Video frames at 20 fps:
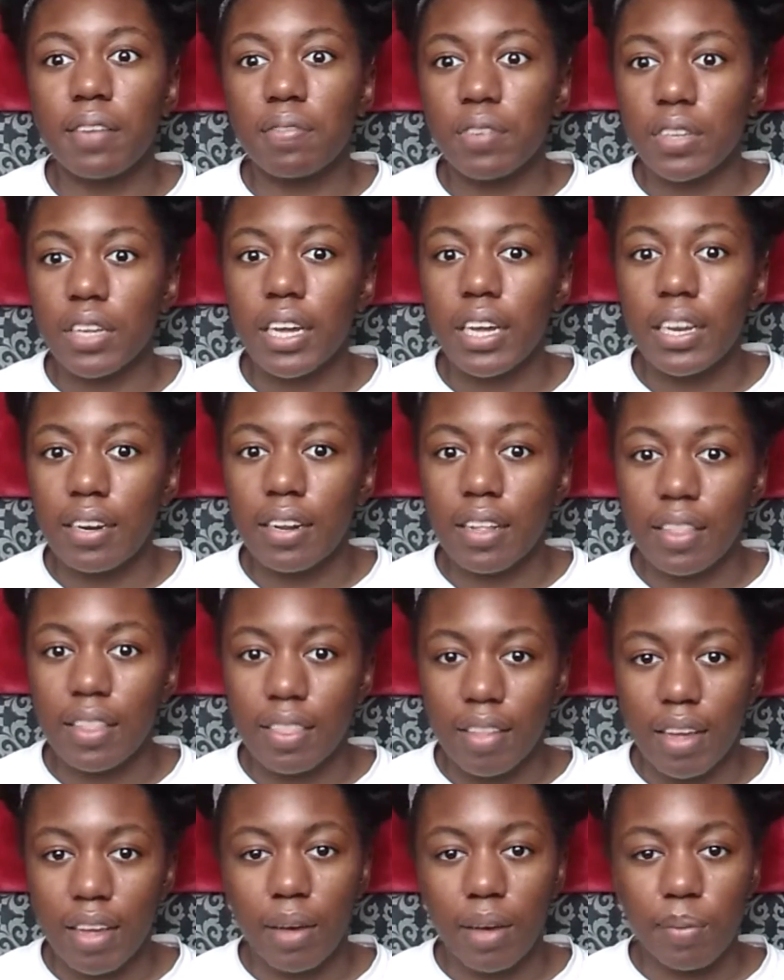related, in
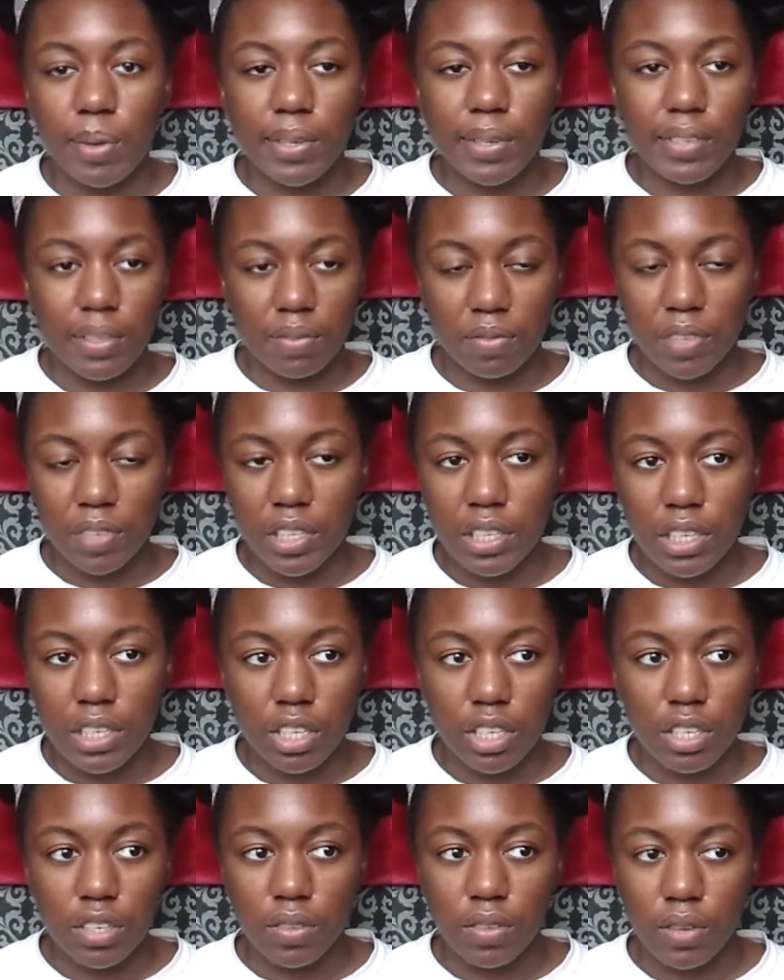that I wasn't feeling
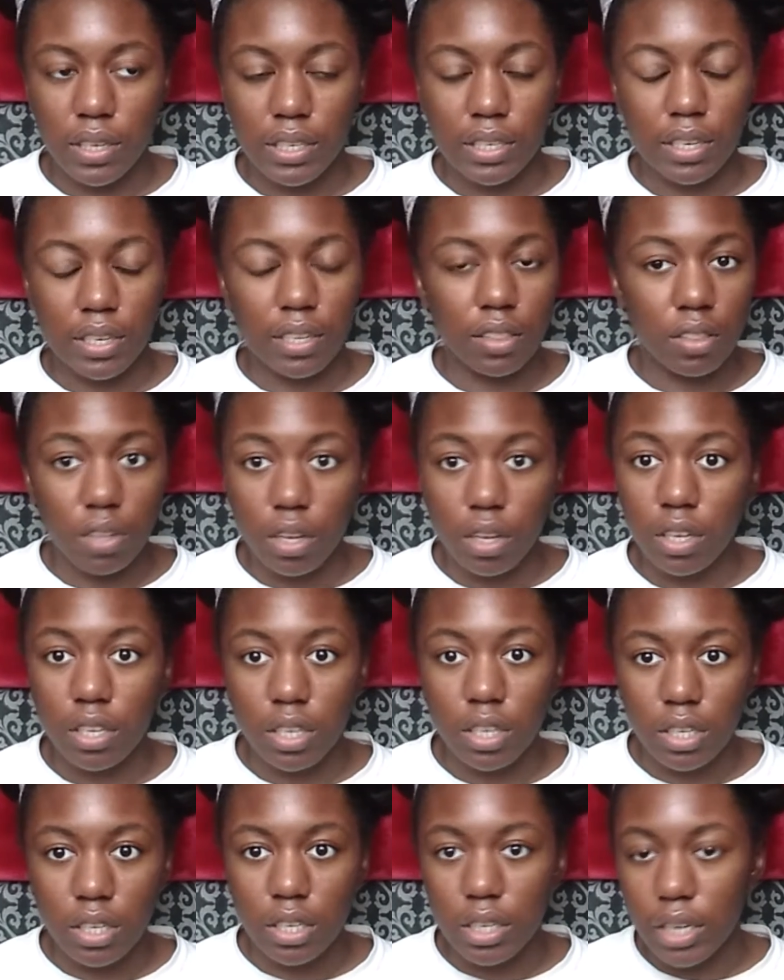good, so I didn't look
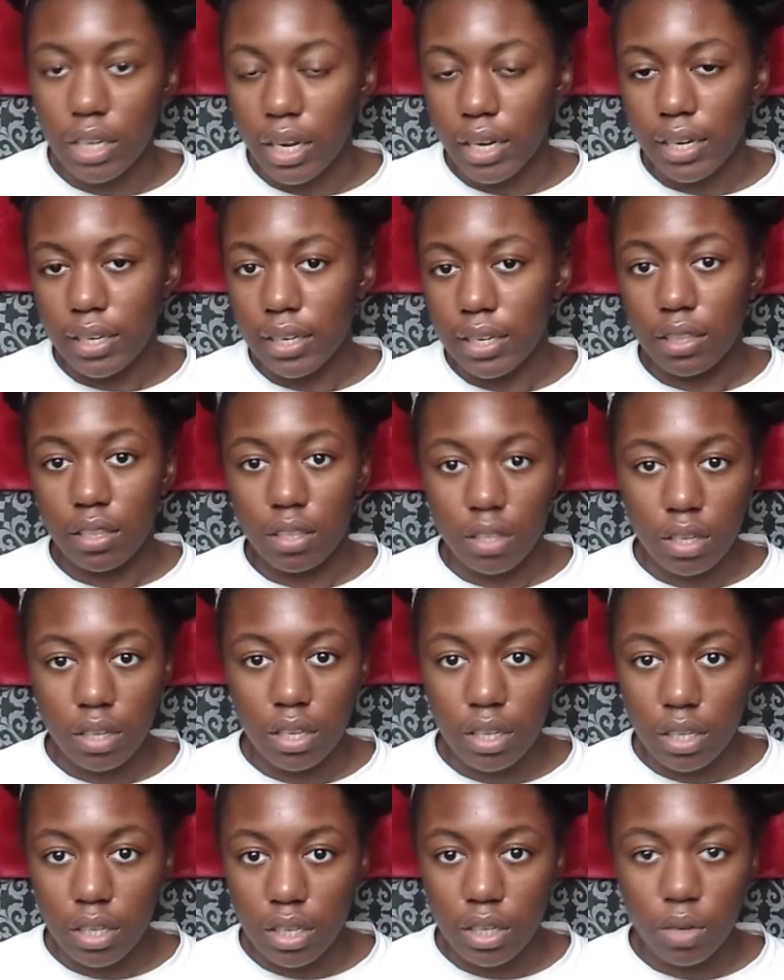good, and I didn't
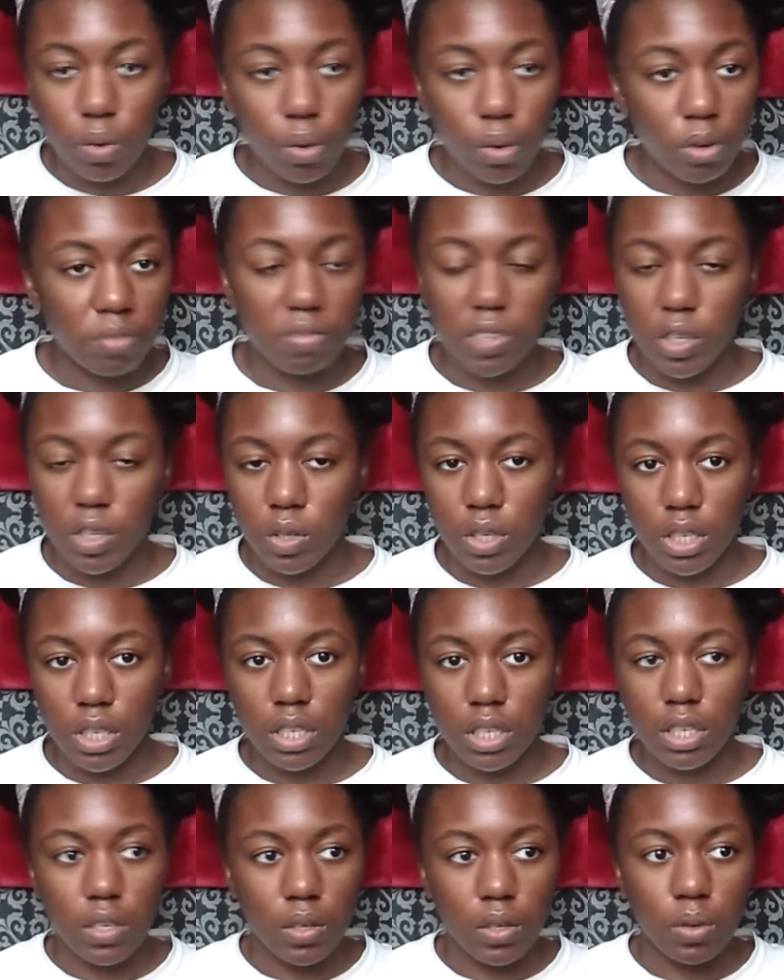look good or feel
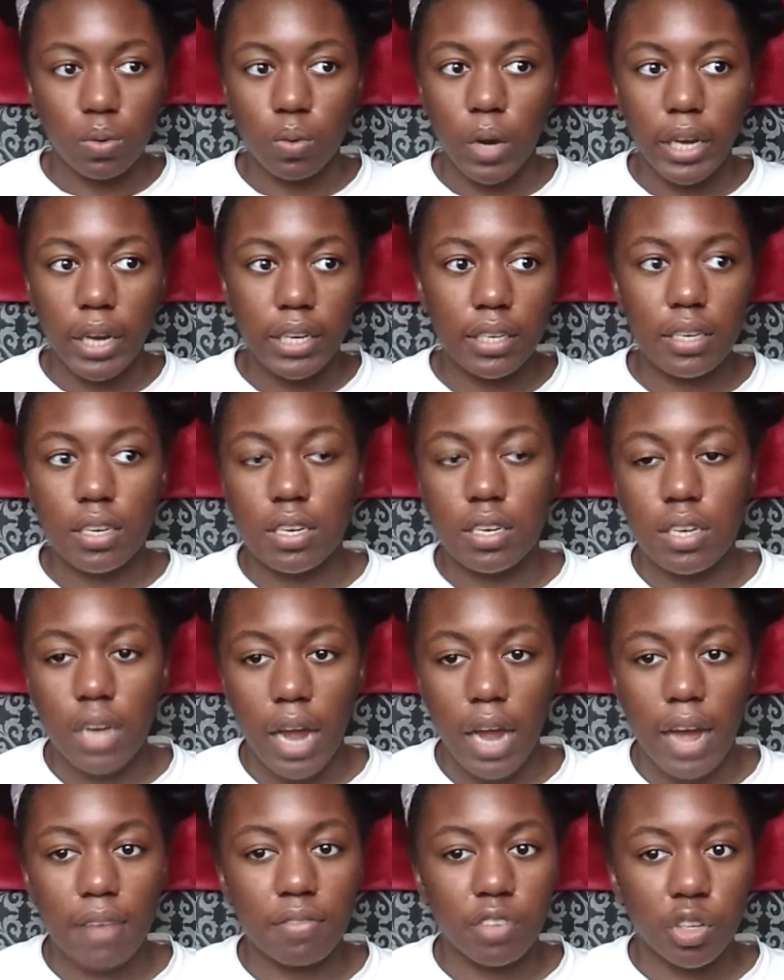good, so I didn't
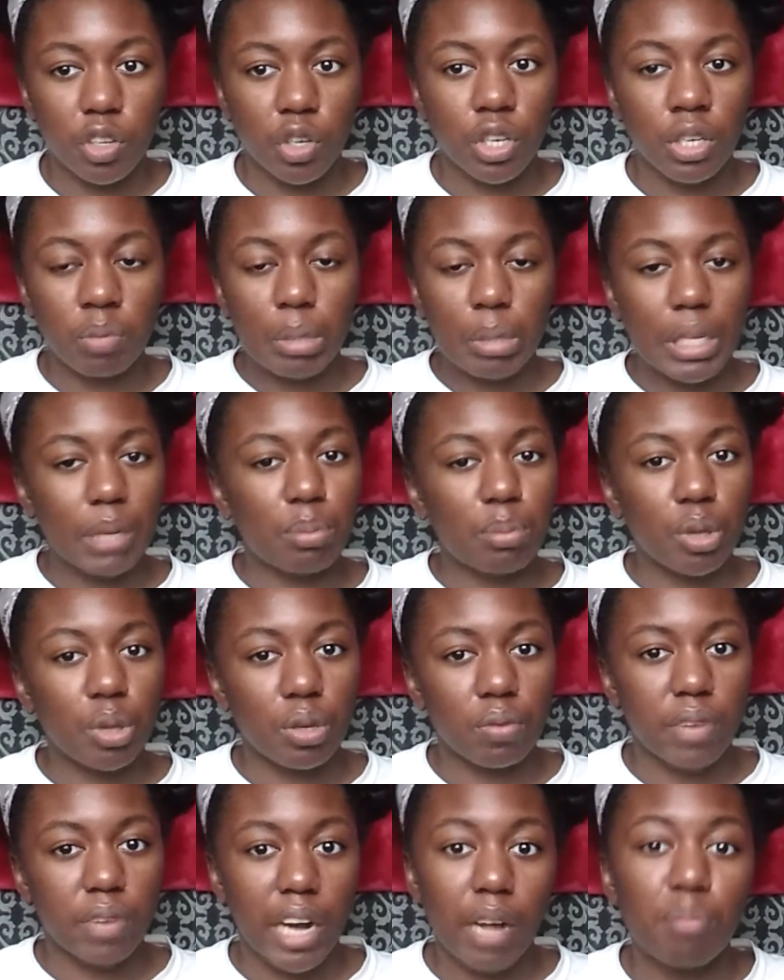have good people
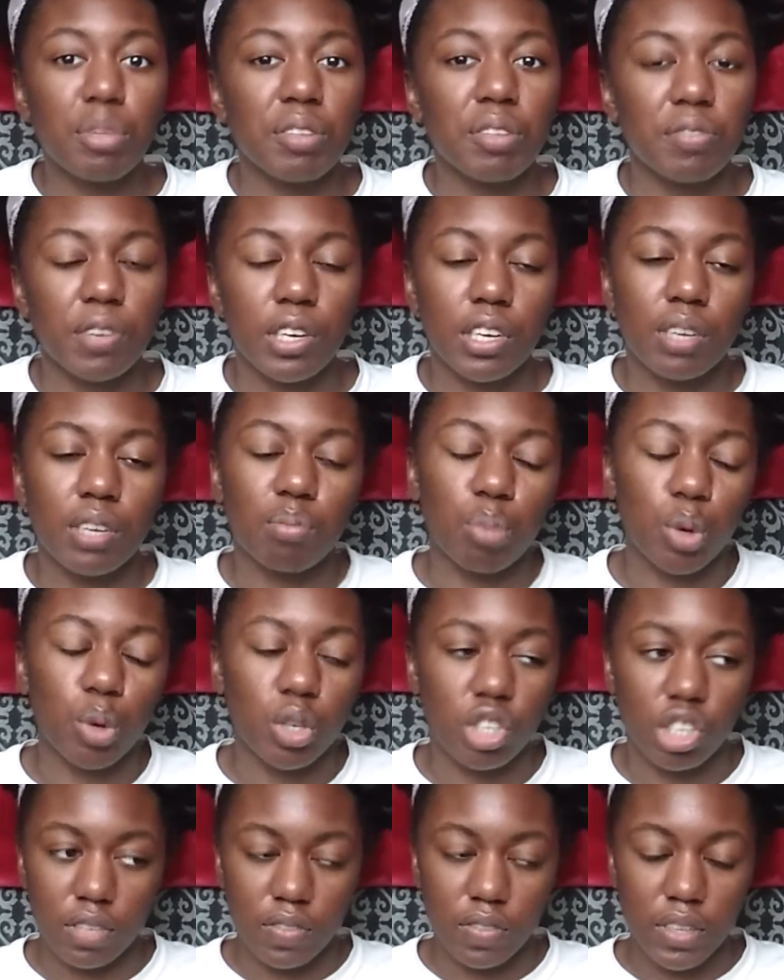around me for a good
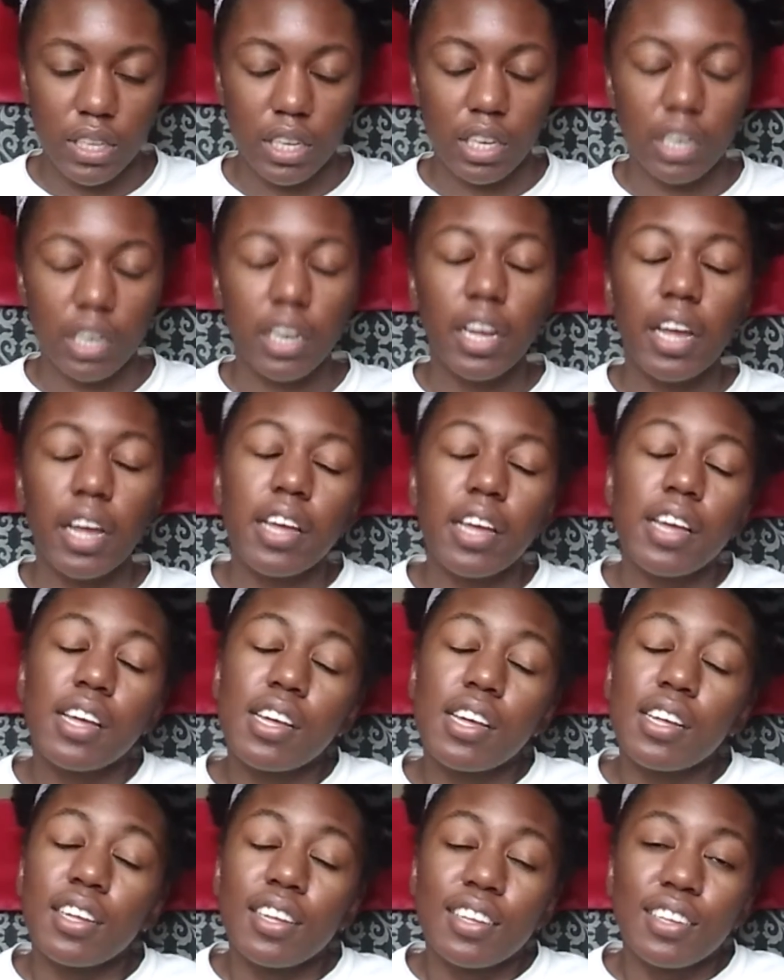portion of the year.
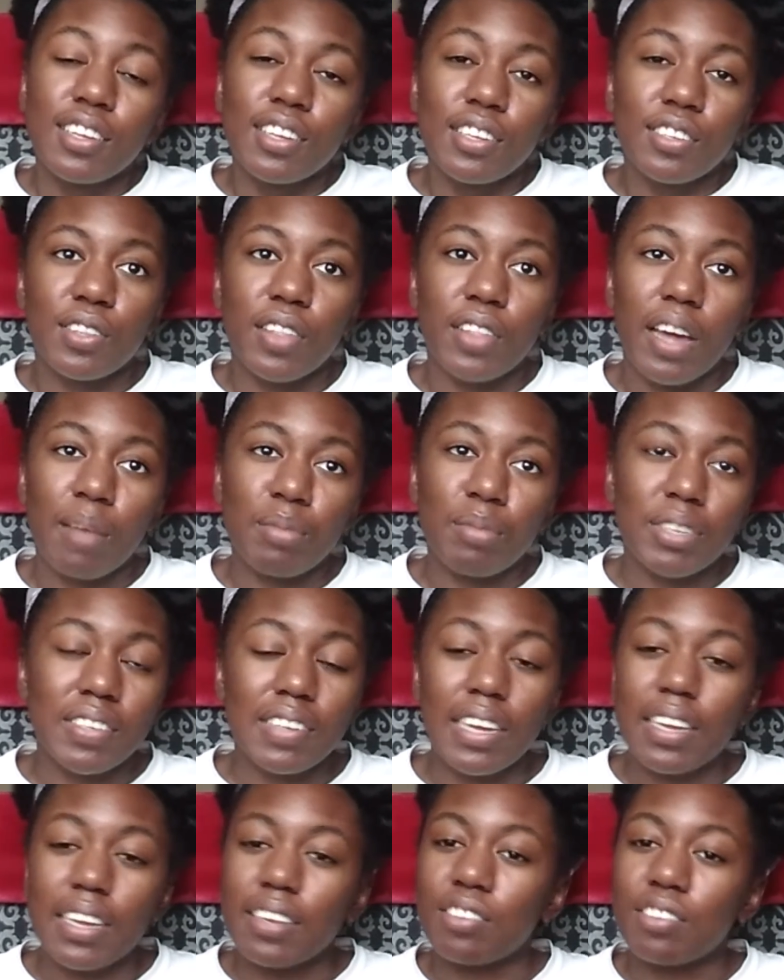So that
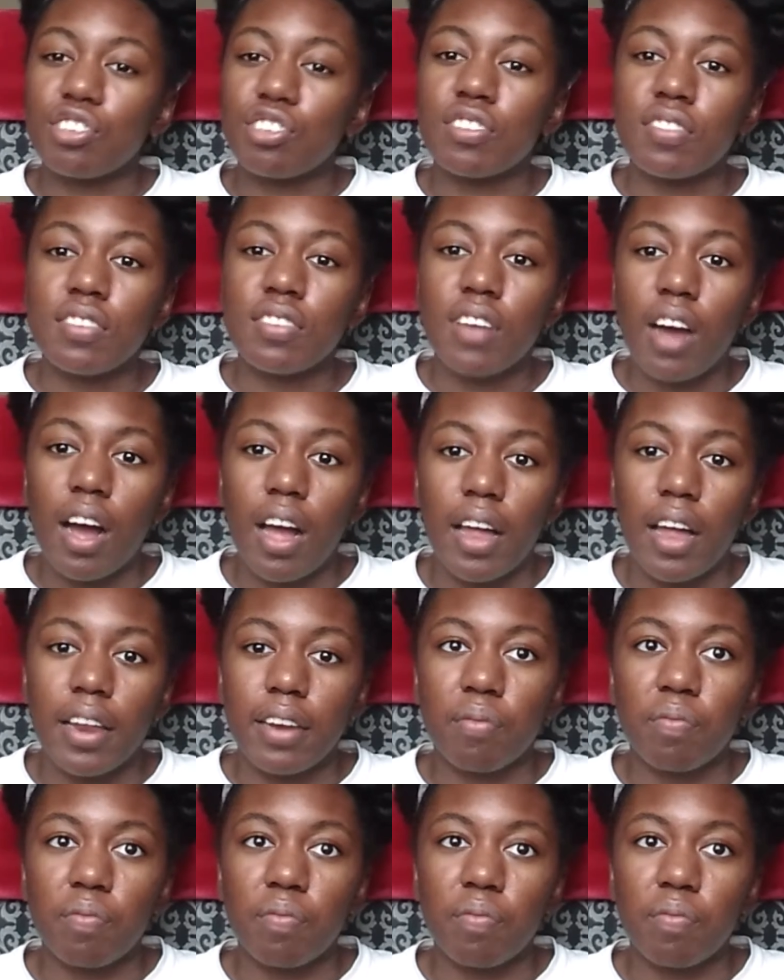mistake is just not